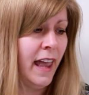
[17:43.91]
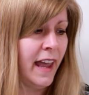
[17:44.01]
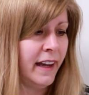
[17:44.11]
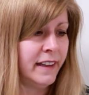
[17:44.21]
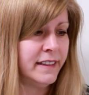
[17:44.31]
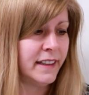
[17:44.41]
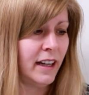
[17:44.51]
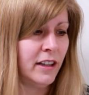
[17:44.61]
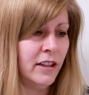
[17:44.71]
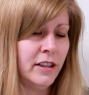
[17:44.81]
And
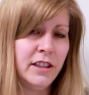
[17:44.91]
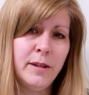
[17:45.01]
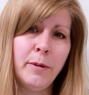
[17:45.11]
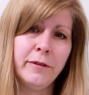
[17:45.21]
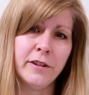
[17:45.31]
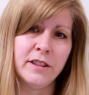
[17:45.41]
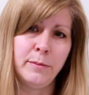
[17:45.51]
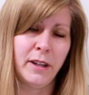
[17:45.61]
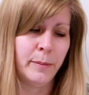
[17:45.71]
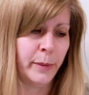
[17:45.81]
she prefers to
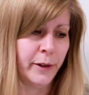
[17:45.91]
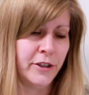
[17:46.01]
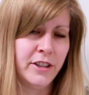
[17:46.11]
be a bird.